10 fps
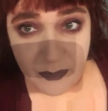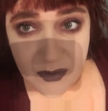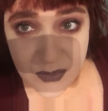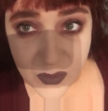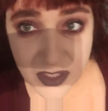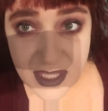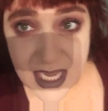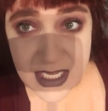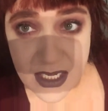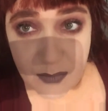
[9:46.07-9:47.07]
so that they
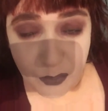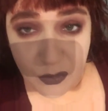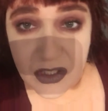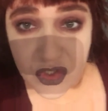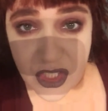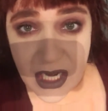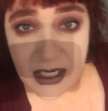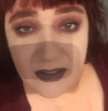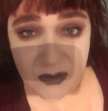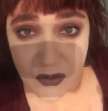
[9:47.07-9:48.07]
can appreciate
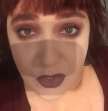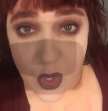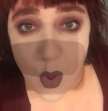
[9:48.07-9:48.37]
and so that the